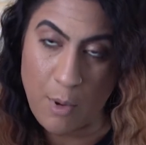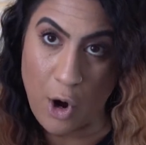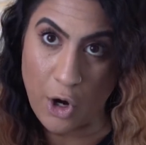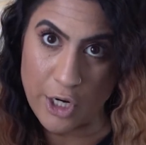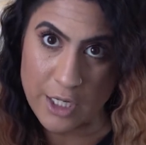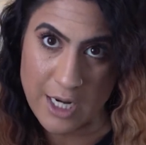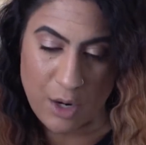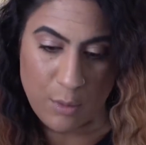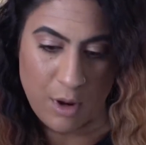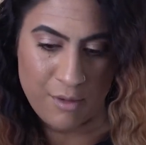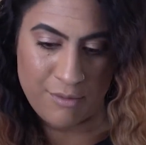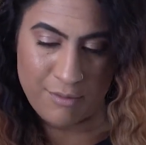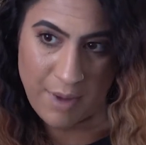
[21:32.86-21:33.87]
part now
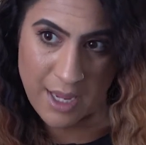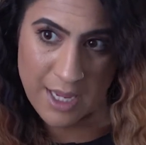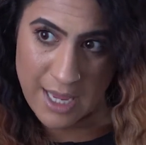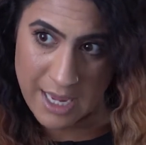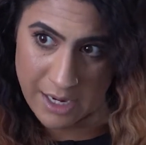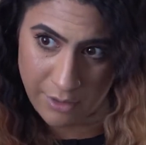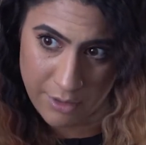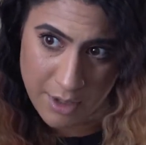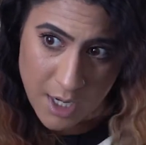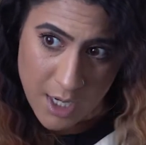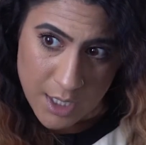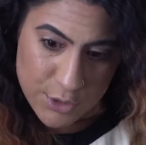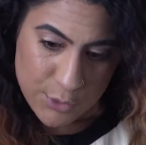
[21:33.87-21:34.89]
of my hair,
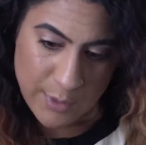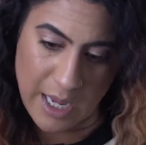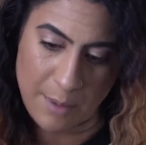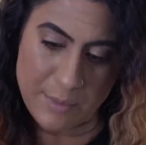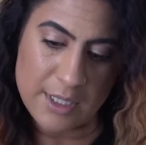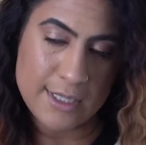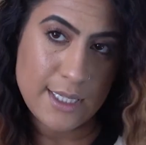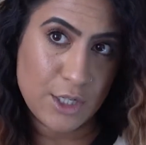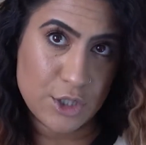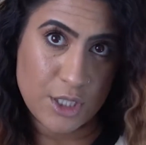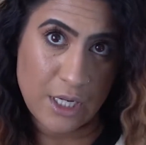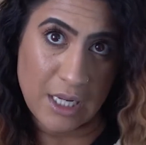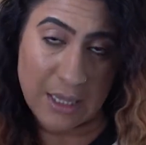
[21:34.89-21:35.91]
so I am going to
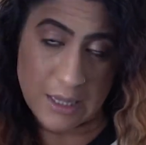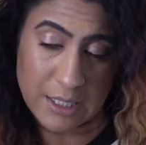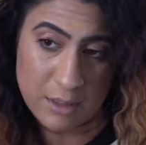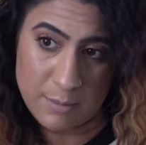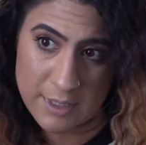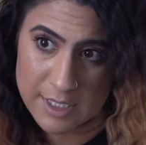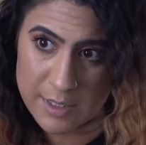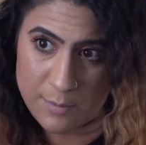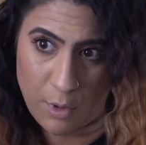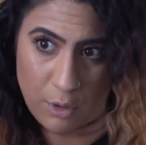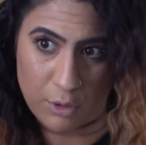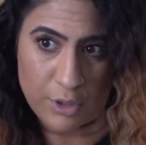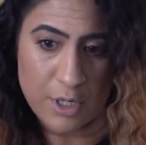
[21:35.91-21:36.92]
section a little bit
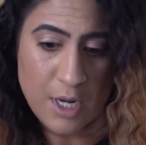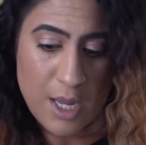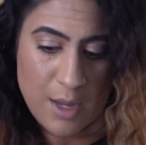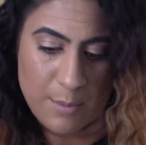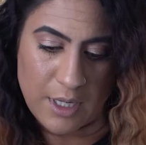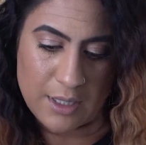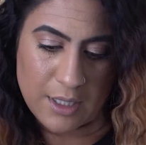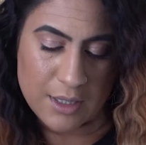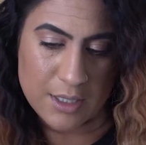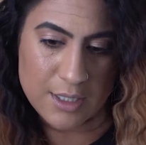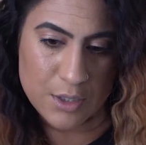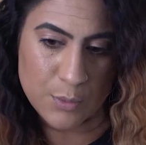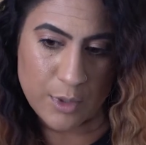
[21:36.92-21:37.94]
smaller, but I think
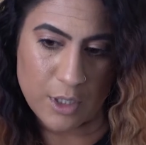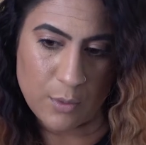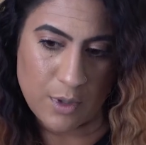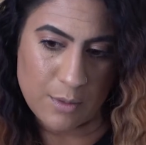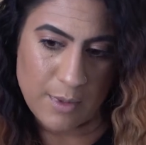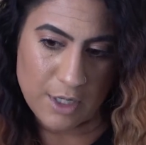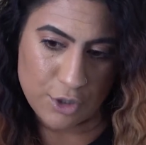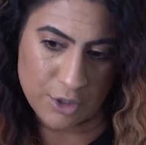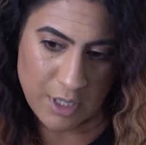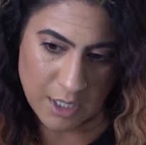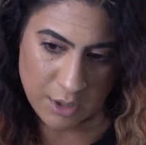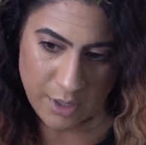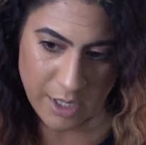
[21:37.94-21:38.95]
this is where you want to make sure
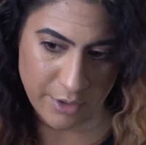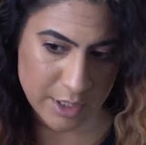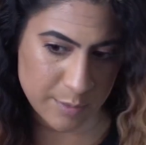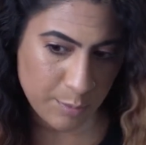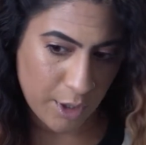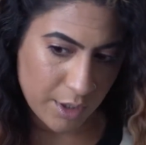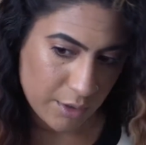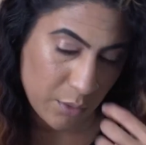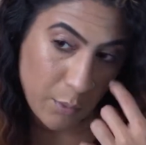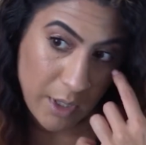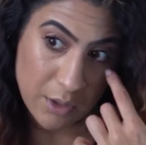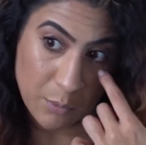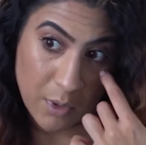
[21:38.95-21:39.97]
that your hair is parted the
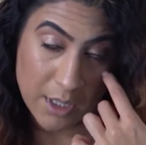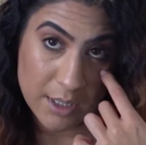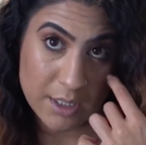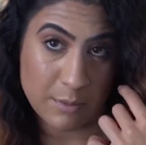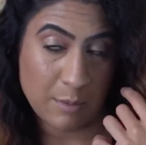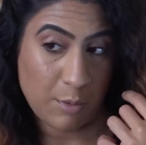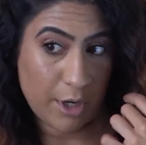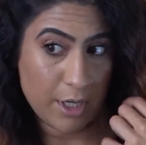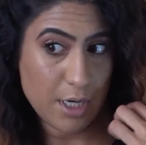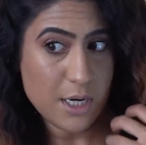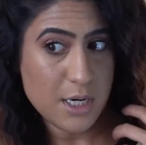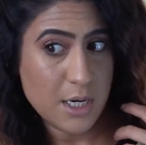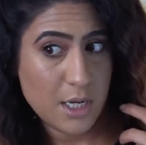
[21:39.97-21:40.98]
way you want it to be
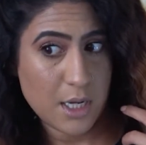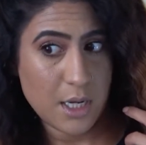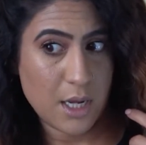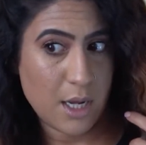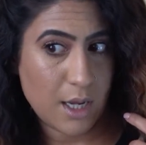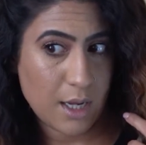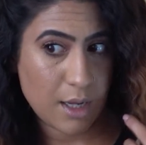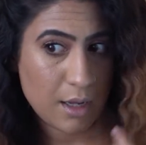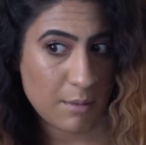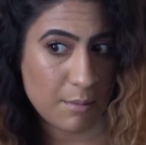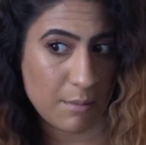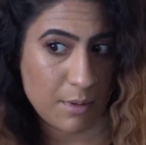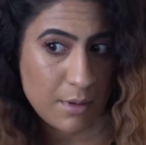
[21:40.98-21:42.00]
parted.
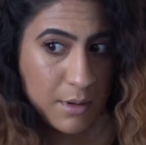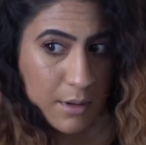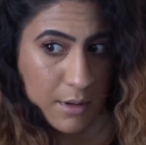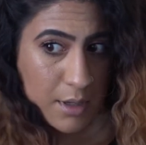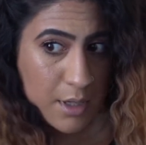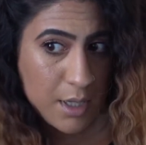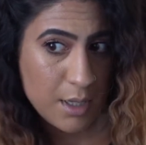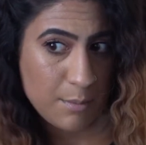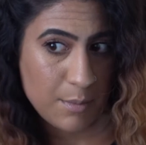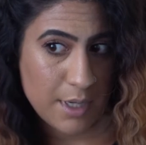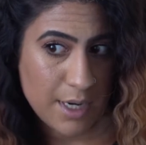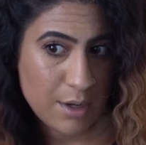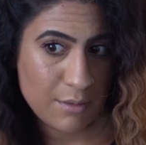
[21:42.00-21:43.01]

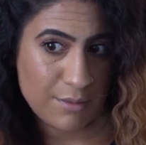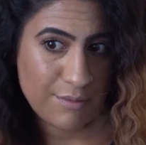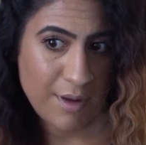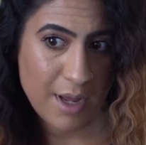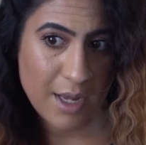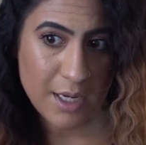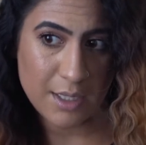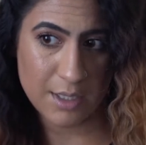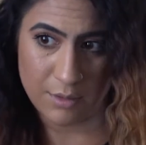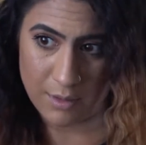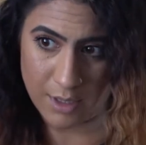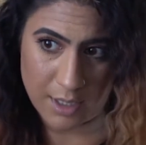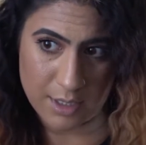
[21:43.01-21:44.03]
But now to find,
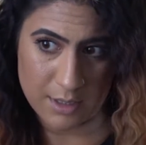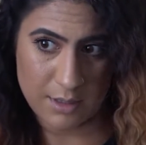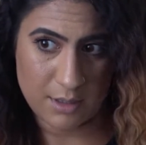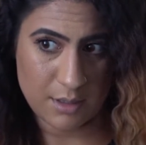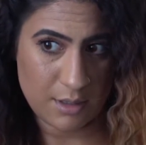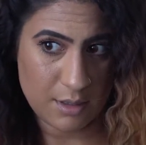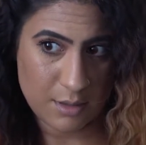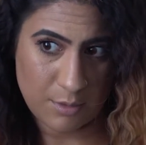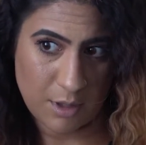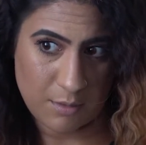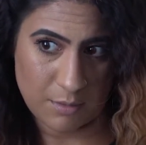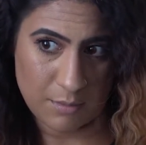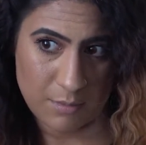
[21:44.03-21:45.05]
you guys, this is the
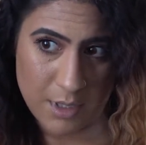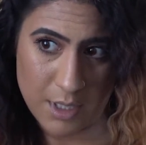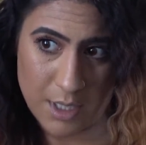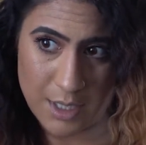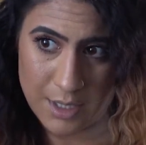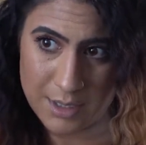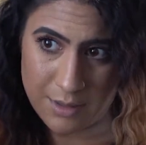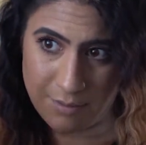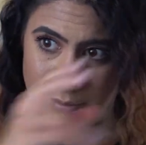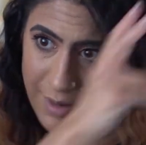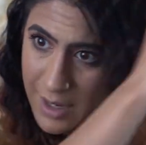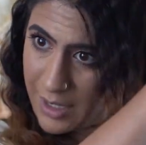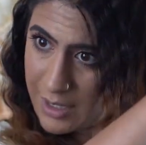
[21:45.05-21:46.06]
problem, to
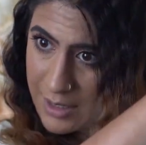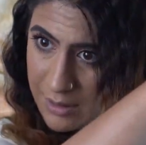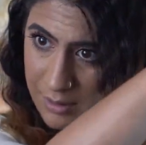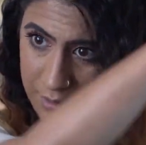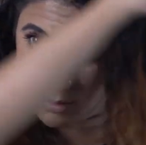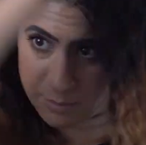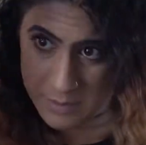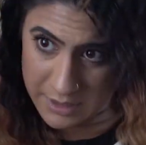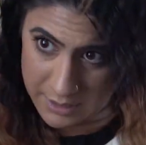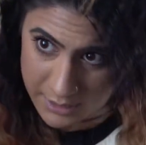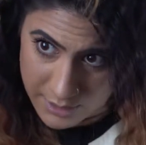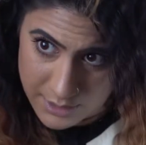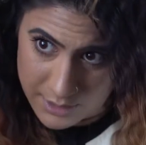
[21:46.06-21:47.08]
find the little
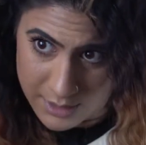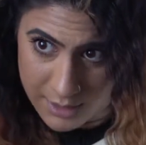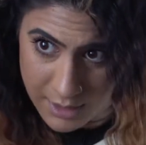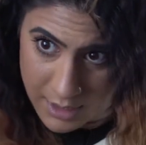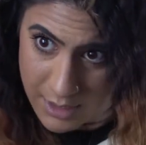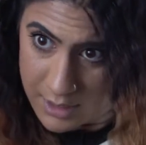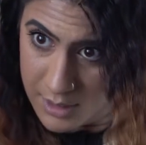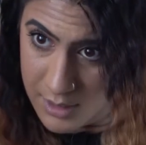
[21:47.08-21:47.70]
pieces that